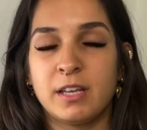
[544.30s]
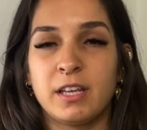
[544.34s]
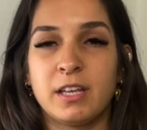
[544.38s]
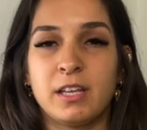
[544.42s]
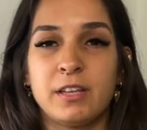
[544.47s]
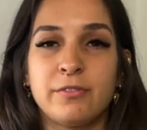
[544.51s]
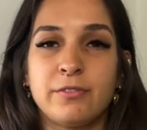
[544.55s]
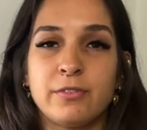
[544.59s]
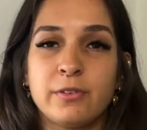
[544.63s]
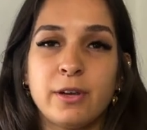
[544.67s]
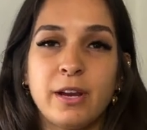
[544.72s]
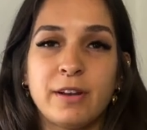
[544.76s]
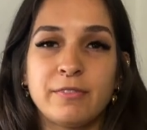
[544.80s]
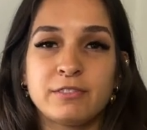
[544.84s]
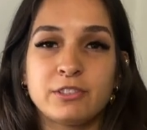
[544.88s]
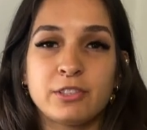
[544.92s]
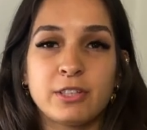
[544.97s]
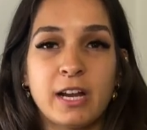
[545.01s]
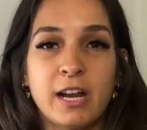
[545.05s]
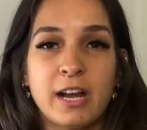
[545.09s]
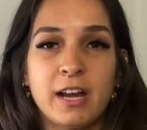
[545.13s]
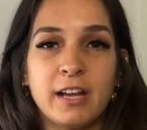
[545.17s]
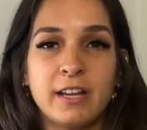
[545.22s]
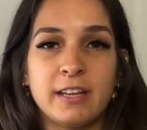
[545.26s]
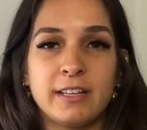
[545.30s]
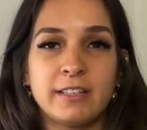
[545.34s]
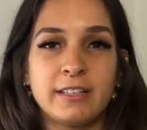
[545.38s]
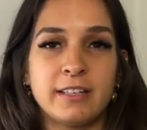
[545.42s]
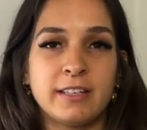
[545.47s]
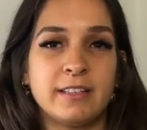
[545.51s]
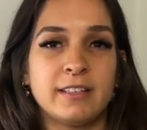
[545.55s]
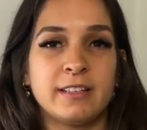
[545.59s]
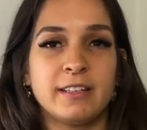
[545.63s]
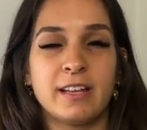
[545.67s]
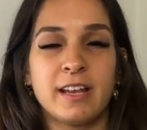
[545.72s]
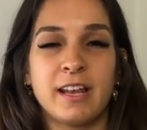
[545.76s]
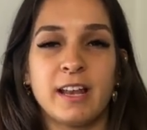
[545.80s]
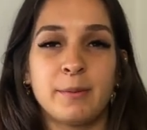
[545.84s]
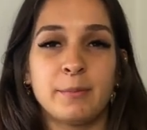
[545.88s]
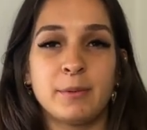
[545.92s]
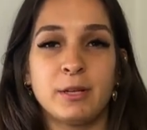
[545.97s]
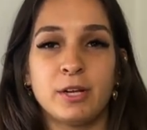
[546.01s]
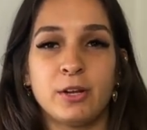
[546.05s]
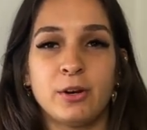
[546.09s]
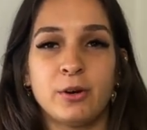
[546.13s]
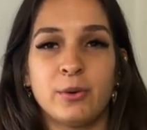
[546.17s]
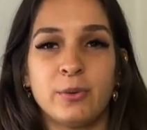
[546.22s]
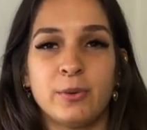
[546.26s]
if you have tried, then let
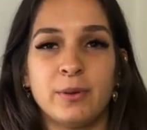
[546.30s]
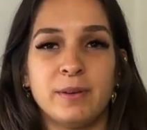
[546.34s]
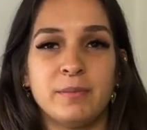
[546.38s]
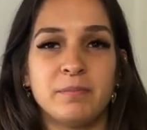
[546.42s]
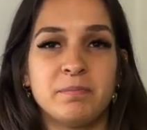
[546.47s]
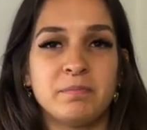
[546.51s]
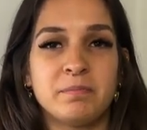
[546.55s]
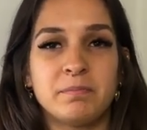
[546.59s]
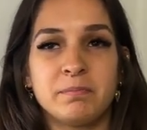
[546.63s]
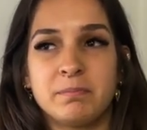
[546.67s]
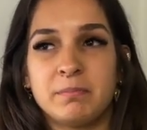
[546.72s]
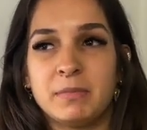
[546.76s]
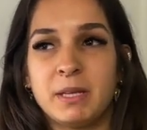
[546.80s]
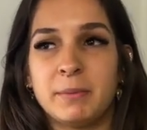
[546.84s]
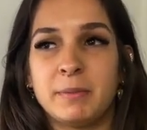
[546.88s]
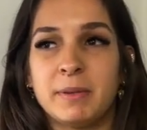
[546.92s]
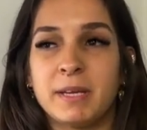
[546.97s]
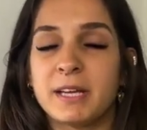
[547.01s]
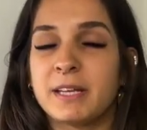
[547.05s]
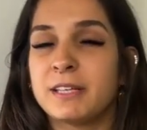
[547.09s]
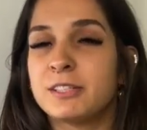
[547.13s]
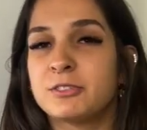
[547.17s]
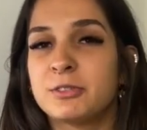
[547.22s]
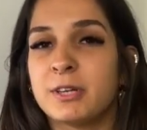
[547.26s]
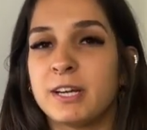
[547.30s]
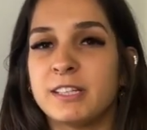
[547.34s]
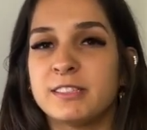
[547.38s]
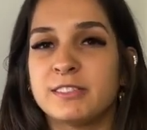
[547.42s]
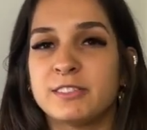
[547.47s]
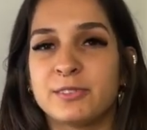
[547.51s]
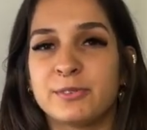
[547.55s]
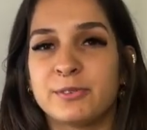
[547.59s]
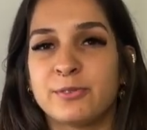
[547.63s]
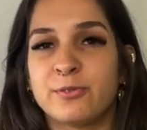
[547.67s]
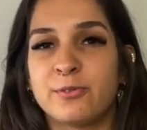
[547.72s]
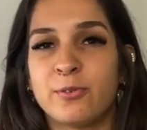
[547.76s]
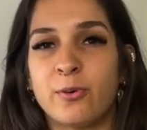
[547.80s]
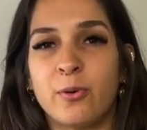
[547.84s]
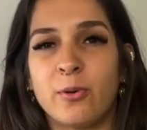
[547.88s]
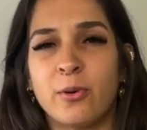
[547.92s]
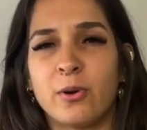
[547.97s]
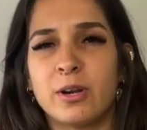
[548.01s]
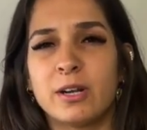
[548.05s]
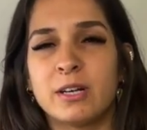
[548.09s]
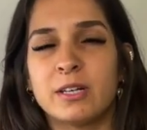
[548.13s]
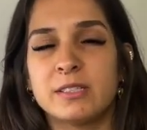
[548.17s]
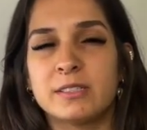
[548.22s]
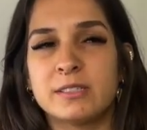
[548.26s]
me know and maybe I can try
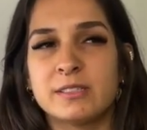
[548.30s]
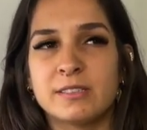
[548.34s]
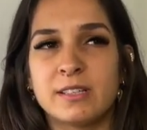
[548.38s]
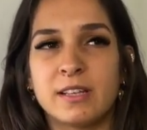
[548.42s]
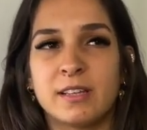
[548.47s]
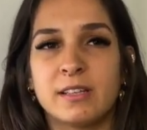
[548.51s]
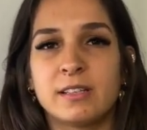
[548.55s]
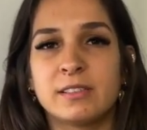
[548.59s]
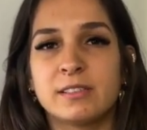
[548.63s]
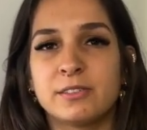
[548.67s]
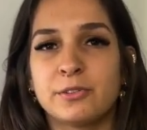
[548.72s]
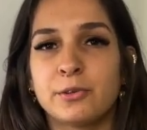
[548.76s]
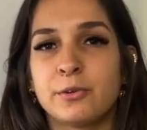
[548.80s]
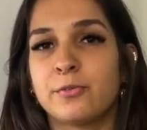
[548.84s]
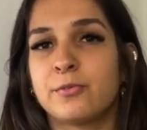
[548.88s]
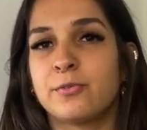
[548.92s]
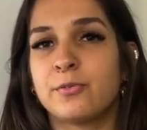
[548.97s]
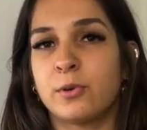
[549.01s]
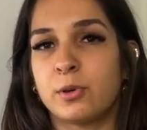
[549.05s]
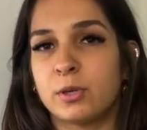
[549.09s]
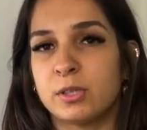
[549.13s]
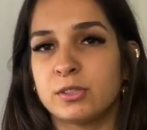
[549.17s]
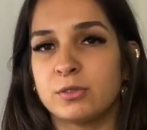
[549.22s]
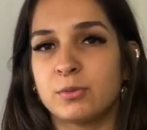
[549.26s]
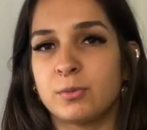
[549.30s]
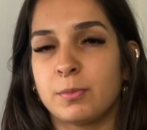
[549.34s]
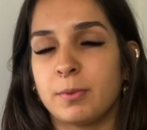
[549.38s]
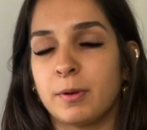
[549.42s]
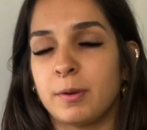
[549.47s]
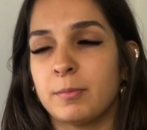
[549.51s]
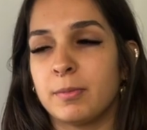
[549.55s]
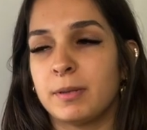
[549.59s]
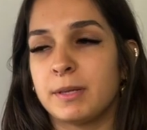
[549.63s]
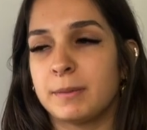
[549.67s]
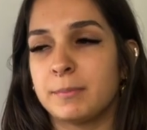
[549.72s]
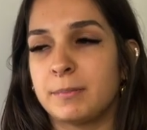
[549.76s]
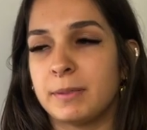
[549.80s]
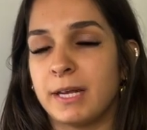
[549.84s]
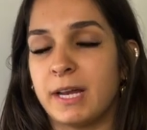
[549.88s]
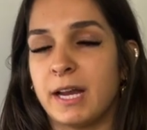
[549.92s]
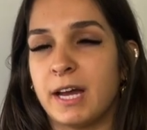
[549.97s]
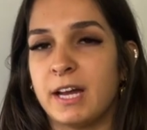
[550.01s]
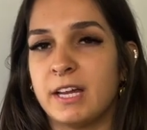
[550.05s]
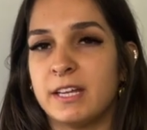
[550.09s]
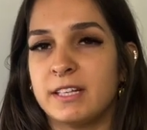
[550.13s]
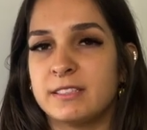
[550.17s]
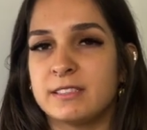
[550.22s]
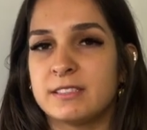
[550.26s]
04s. I think 04s would probably be
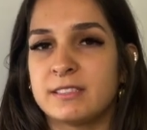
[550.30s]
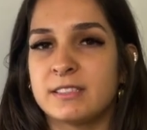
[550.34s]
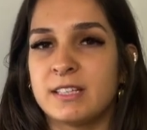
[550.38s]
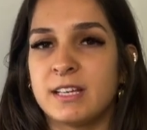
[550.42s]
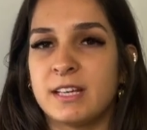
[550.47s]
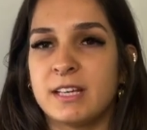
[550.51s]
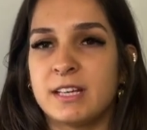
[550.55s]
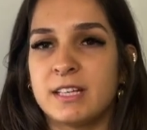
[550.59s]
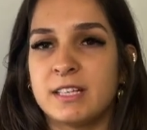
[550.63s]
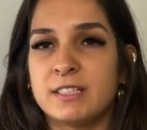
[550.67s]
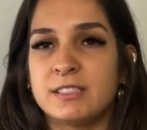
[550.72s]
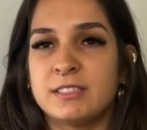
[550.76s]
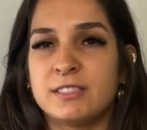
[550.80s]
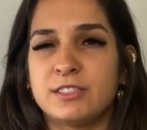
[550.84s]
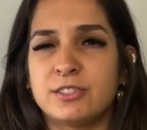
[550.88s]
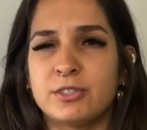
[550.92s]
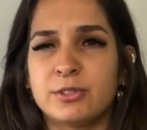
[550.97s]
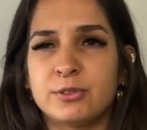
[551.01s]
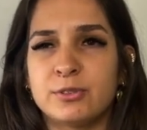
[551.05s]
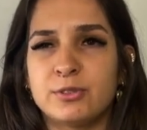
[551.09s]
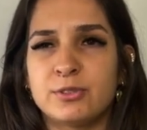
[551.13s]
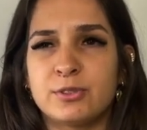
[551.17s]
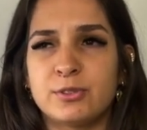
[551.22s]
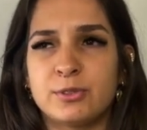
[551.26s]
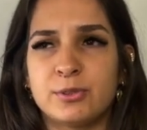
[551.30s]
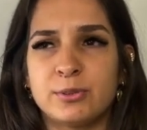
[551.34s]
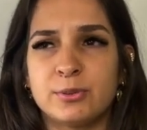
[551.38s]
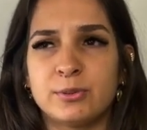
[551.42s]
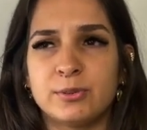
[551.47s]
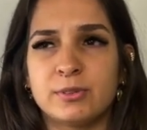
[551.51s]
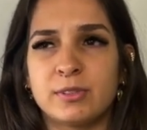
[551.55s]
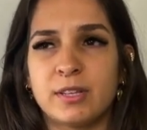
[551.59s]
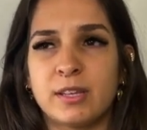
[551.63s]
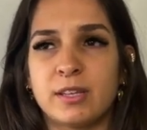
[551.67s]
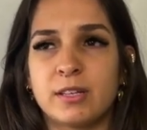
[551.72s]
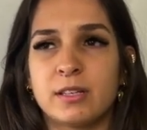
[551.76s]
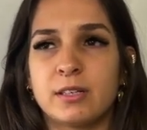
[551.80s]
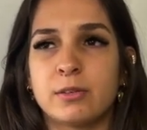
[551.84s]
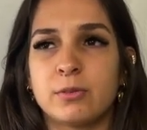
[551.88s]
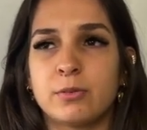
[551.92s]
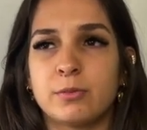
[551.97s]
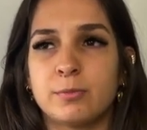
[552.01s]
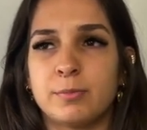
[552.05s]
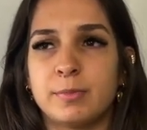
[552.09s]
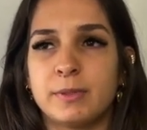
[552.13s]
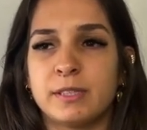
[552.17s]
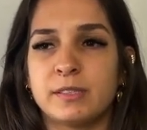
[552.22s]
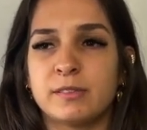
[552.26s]
nice. 02s, I think they
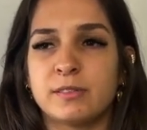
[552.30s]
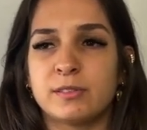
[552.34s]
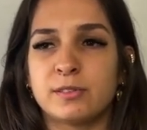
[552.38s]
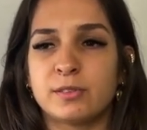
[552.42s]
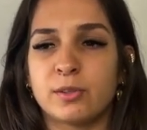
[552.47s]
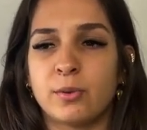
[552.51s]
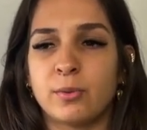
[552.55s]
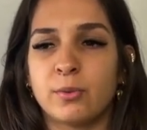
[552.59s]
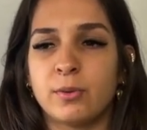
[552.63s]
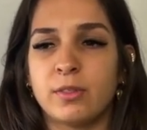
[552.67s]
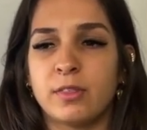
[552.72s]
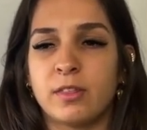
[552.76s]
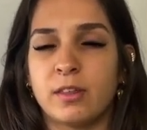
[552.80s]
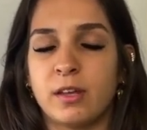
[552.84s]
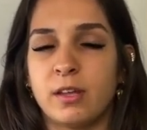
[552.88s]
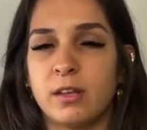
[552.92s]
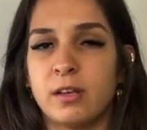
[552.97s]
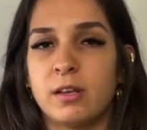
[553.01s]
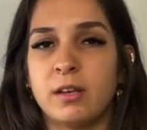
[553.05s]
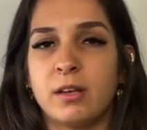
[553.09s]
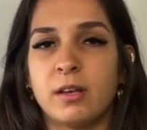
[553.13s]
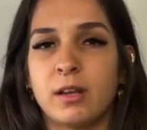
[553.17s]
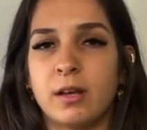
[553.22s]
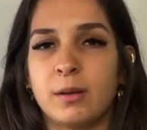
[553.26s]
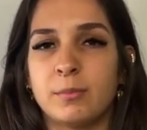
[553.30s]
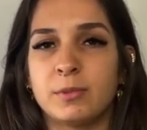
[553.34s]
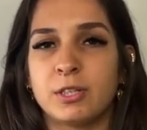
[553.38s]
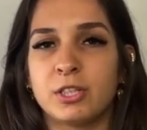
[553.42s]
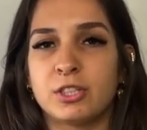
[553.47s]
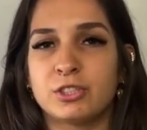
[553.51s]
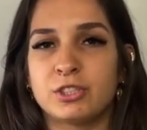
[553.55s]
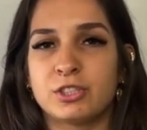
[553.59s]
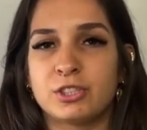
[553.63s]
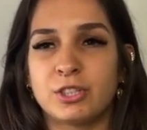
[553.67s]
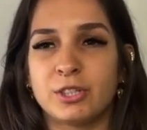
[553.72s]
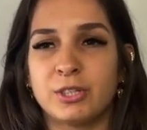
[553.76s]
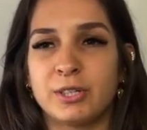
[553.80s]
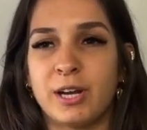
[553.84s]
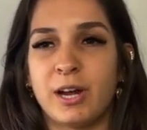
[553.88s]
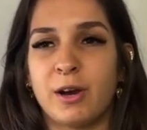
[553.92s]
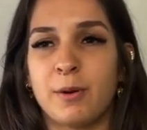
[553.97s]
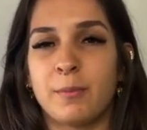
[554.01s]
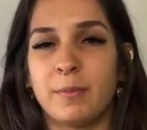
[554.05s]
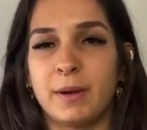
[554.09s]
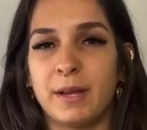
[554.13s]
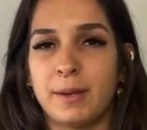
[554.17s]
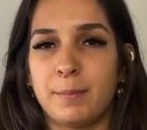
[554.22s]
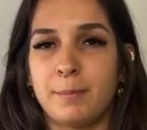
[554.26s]
would be so thin. I'm not sure
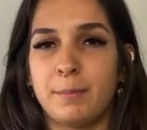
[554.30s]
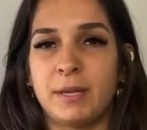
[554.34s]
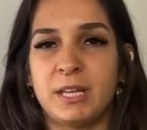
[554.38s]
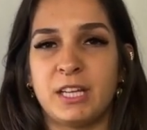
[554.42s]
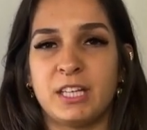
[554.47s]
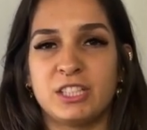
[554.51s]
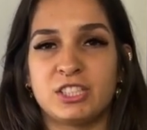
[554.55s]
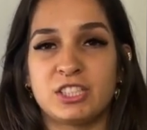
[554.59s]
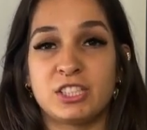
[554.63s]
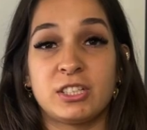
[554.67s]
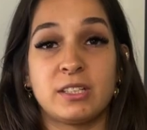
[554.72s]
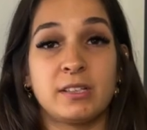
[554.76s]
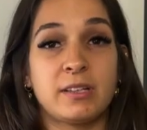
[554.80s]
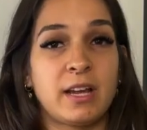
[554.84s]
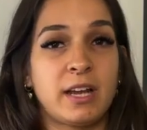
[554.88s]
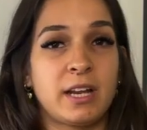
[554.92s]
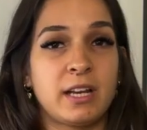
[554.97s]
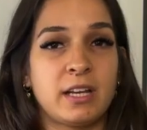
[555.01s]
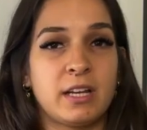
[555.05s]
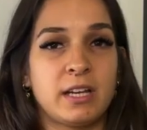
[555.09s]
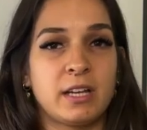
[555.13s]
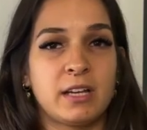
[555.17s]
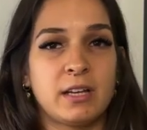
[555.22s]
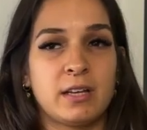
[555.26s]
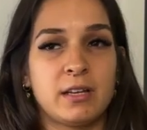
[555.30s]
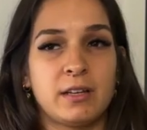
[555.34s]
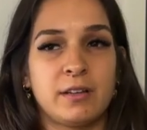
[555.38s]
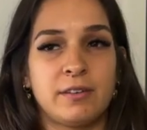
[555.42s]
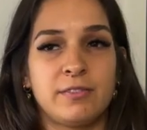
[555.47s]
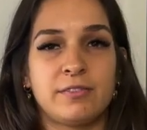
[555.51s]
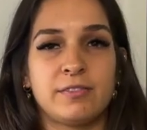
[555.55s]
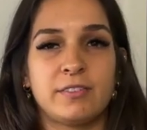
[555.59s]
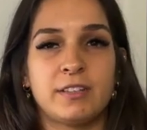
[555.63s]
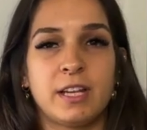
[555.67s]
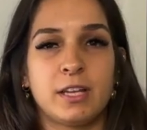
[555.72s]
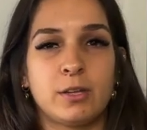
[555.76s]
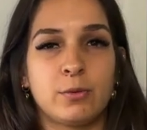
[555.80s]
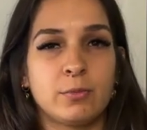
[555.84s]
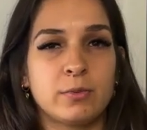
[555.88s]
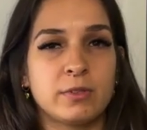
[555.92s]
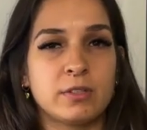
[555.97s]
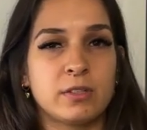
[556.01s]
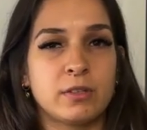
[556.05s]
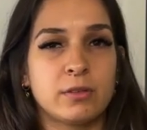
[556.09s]
how my pinching technique, if that